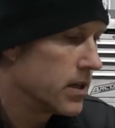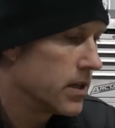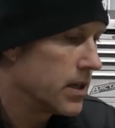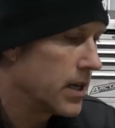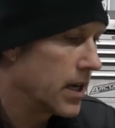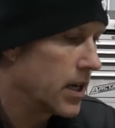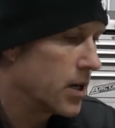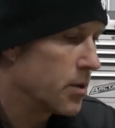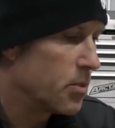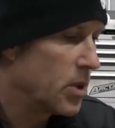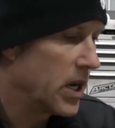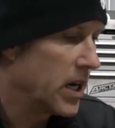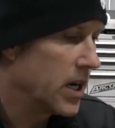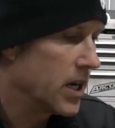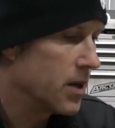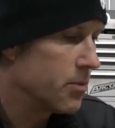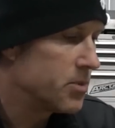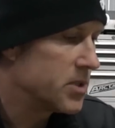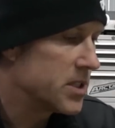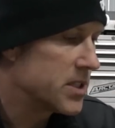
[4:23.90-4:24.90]
I'm going to bring it
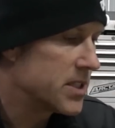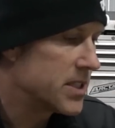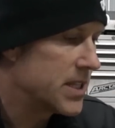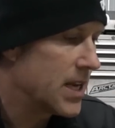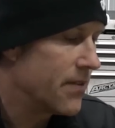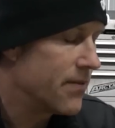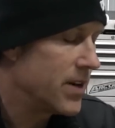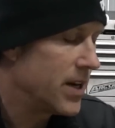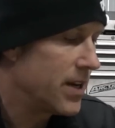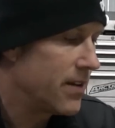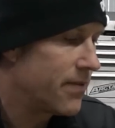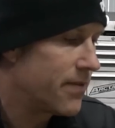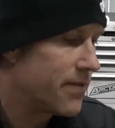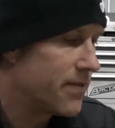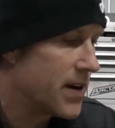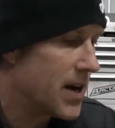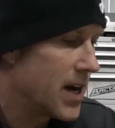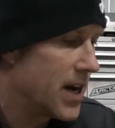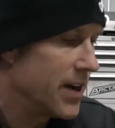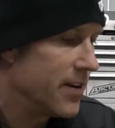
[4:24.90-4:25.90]
up to
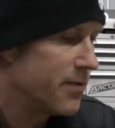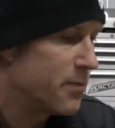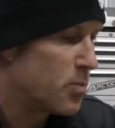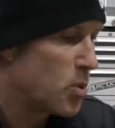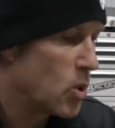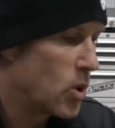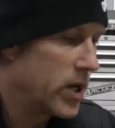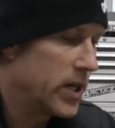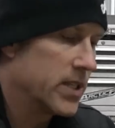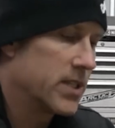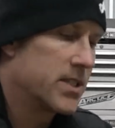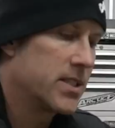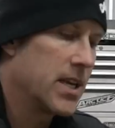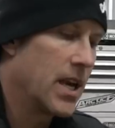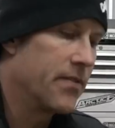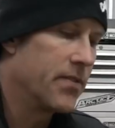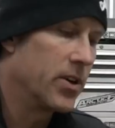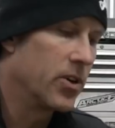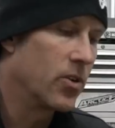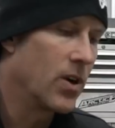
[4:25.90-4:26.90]

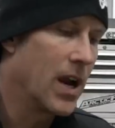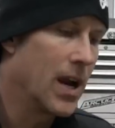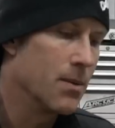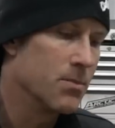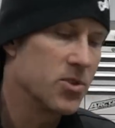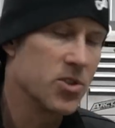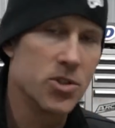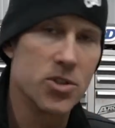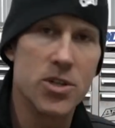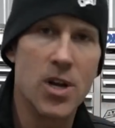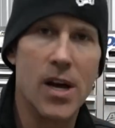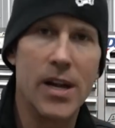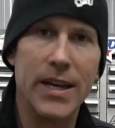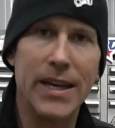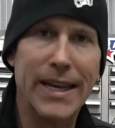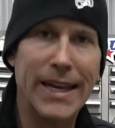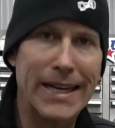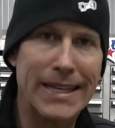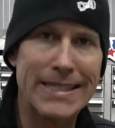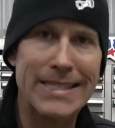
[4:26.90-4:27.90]
75.7 grams. There's not
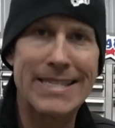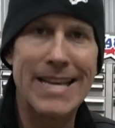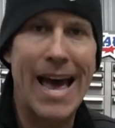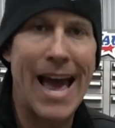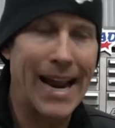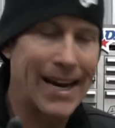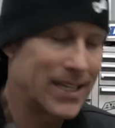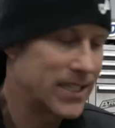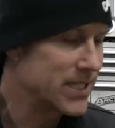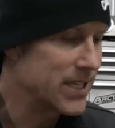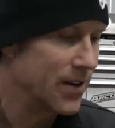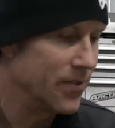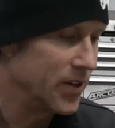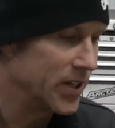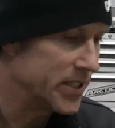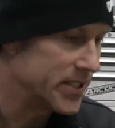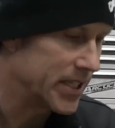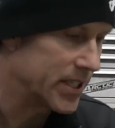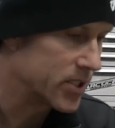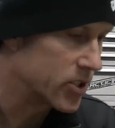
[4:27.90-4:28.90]
an exact
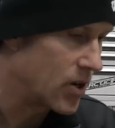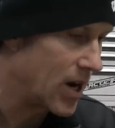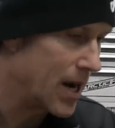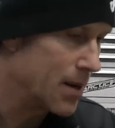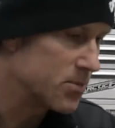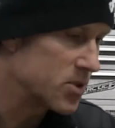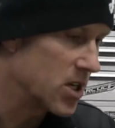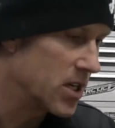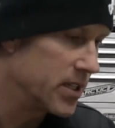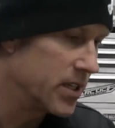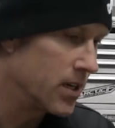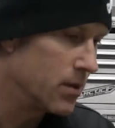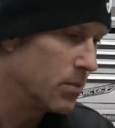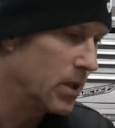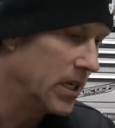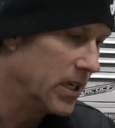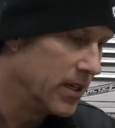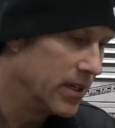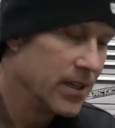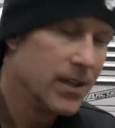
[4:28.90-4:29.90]
76 grams on there, but
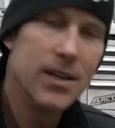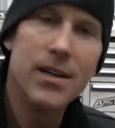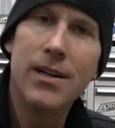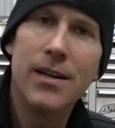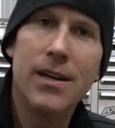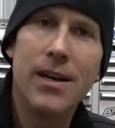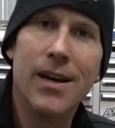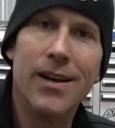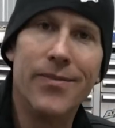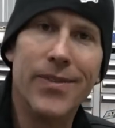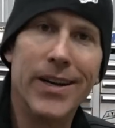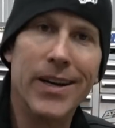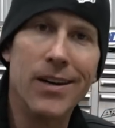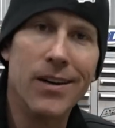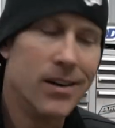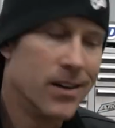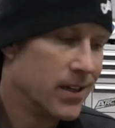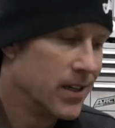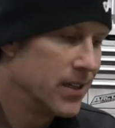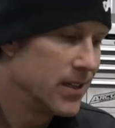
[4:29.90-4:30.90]
I
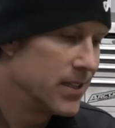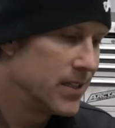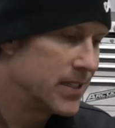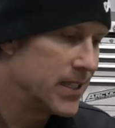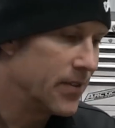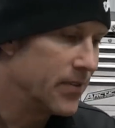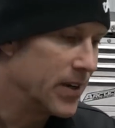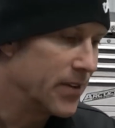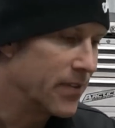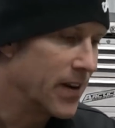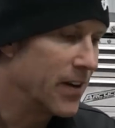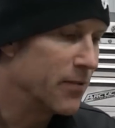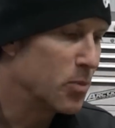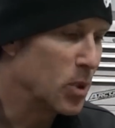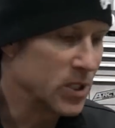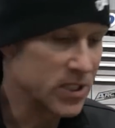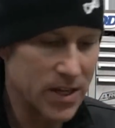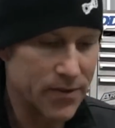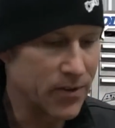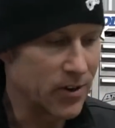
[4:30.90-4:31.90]
figure
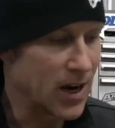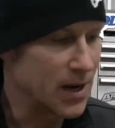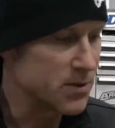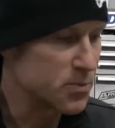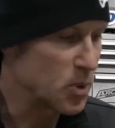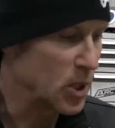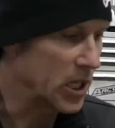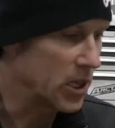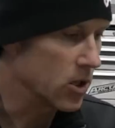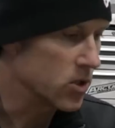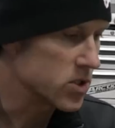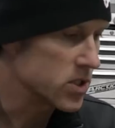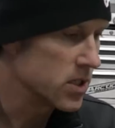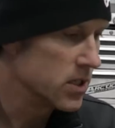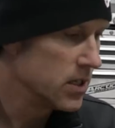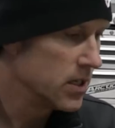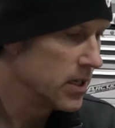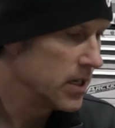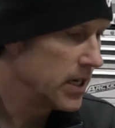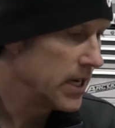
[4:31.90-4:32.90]
75.7 grams, pretty close.
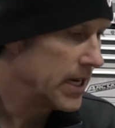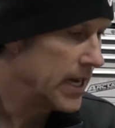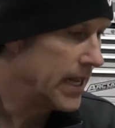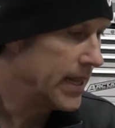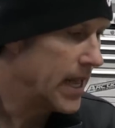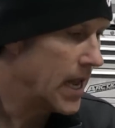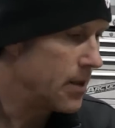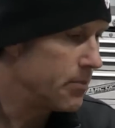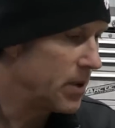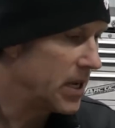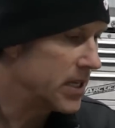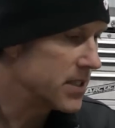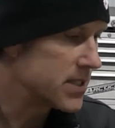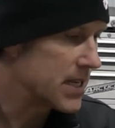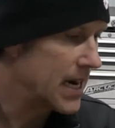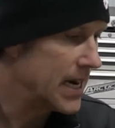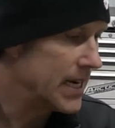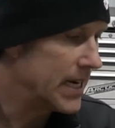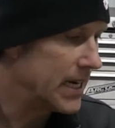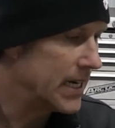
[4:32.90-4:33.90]
And that means that
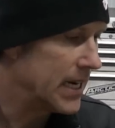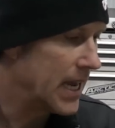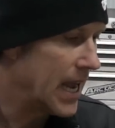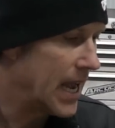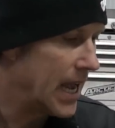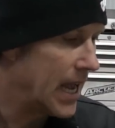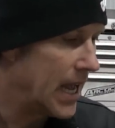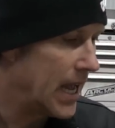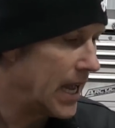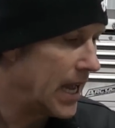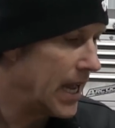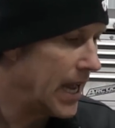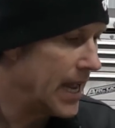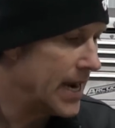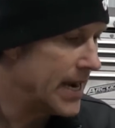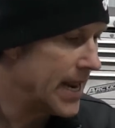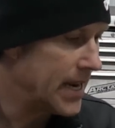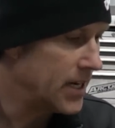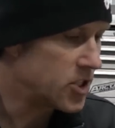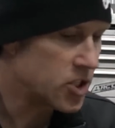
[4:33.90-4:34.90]
I need
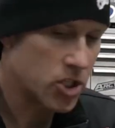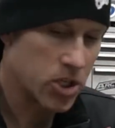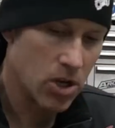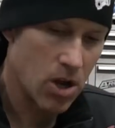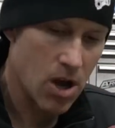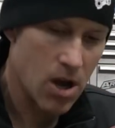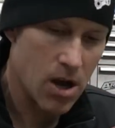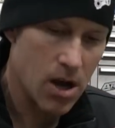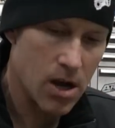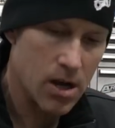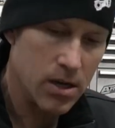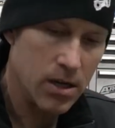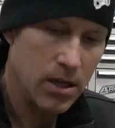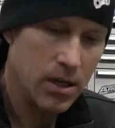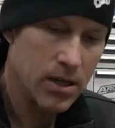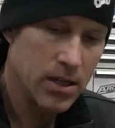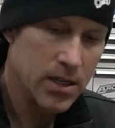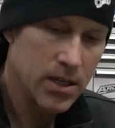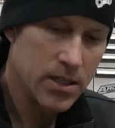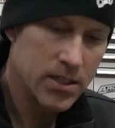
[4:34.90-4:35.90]
an inch long
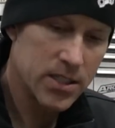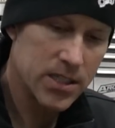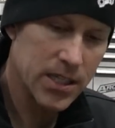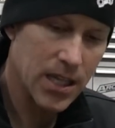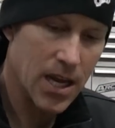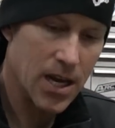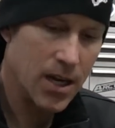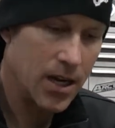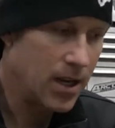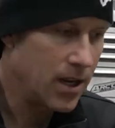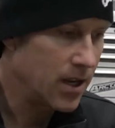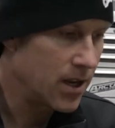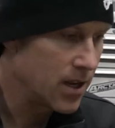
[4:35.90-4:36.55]
slug